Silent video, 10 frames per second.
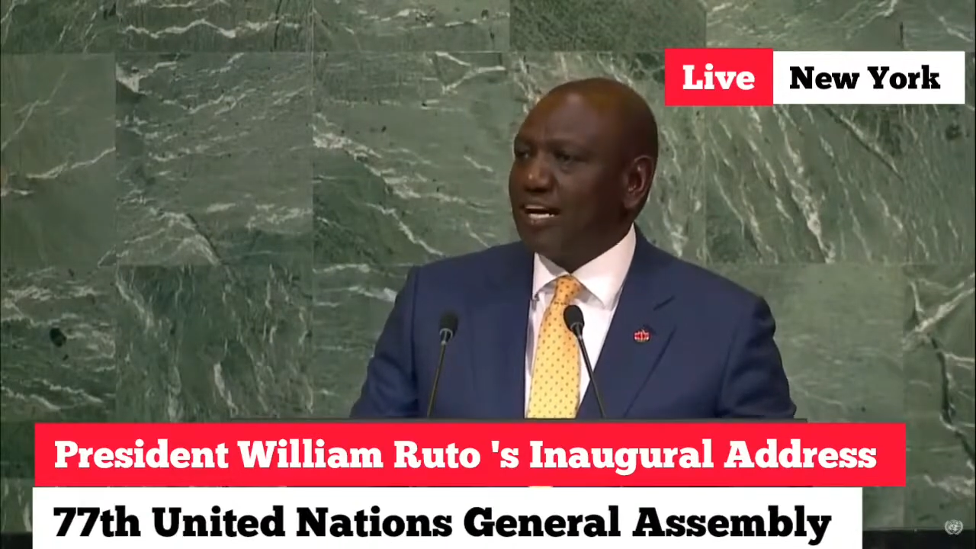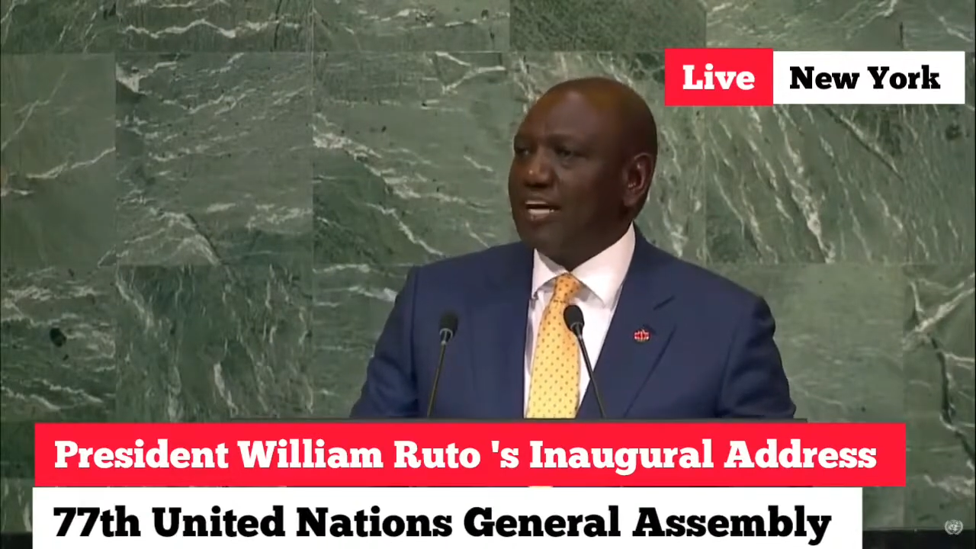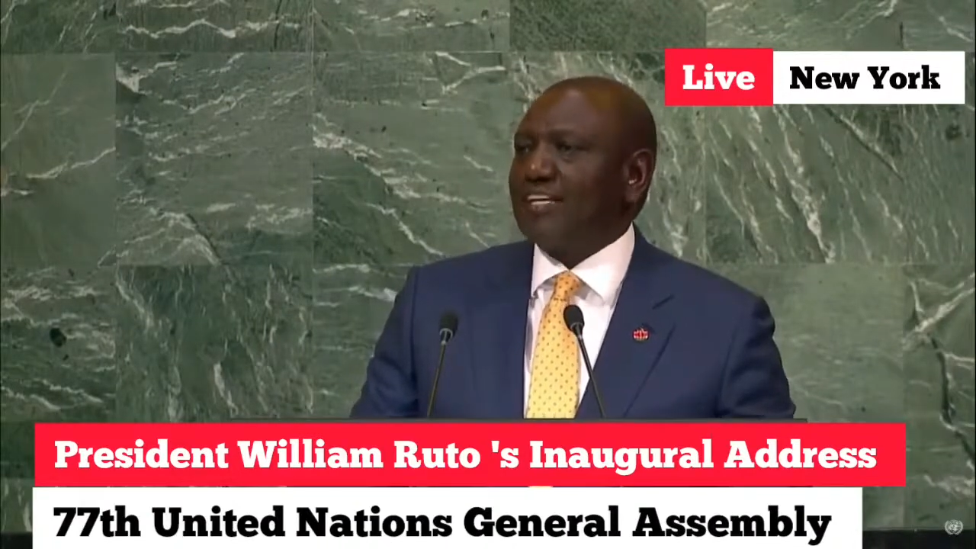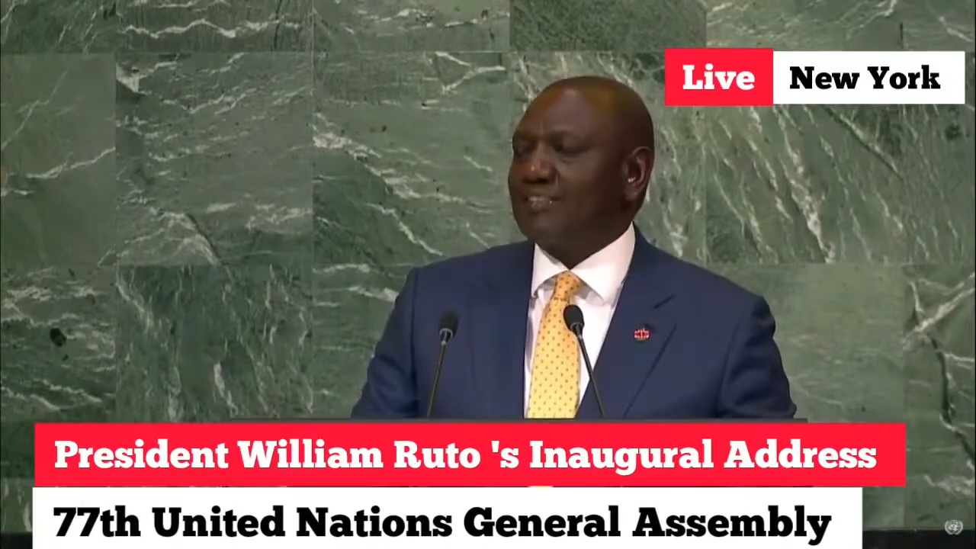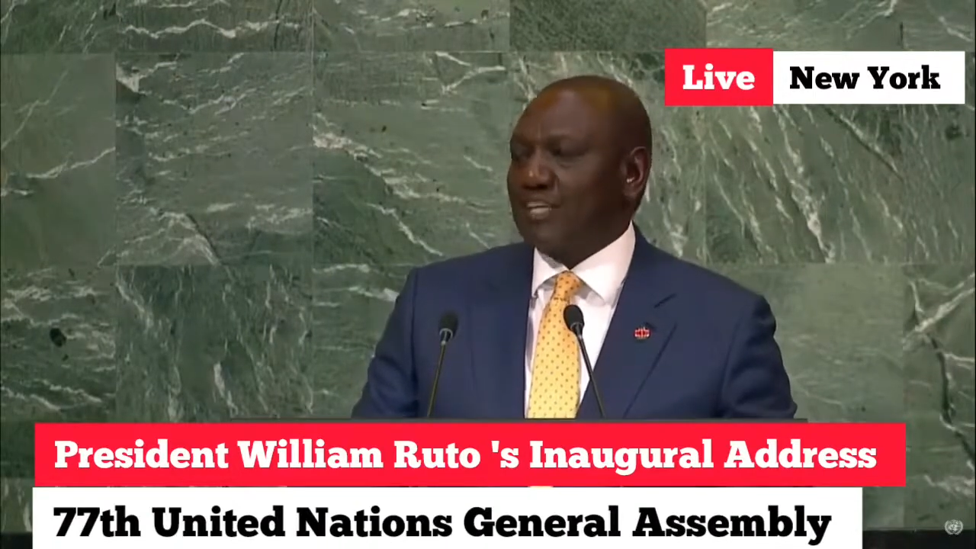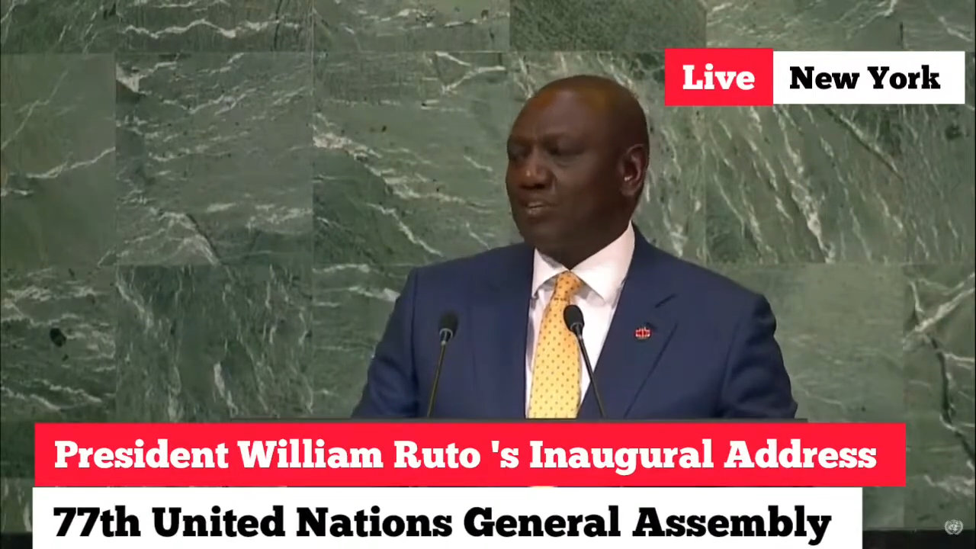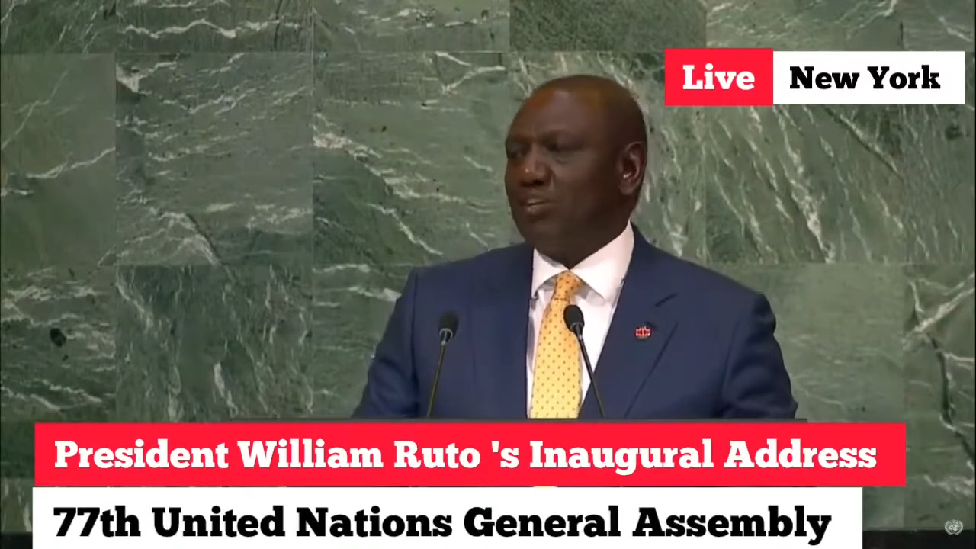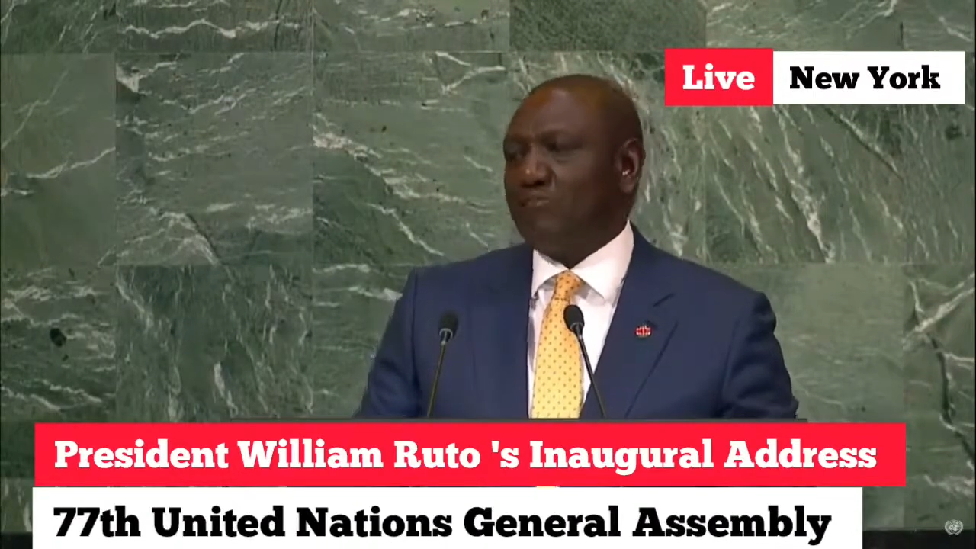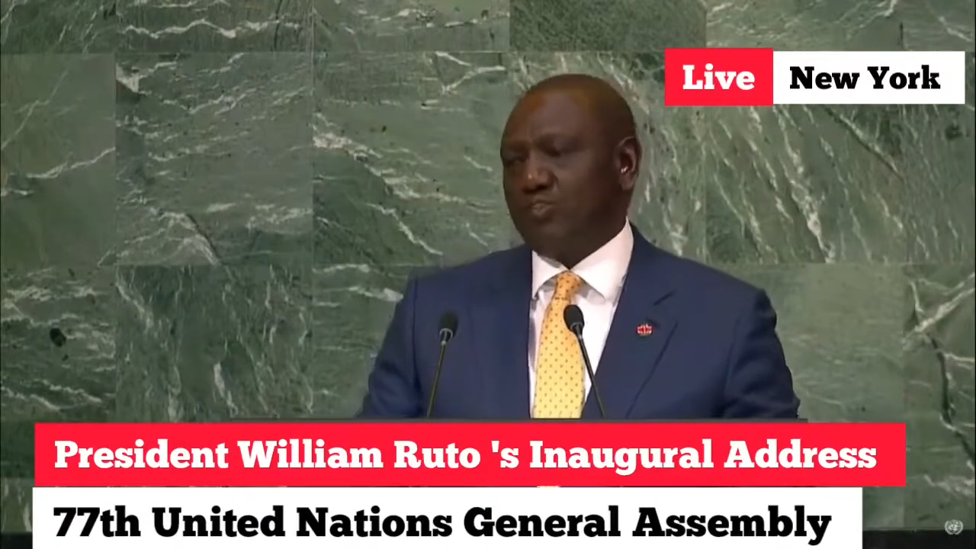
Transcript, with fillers: and a secure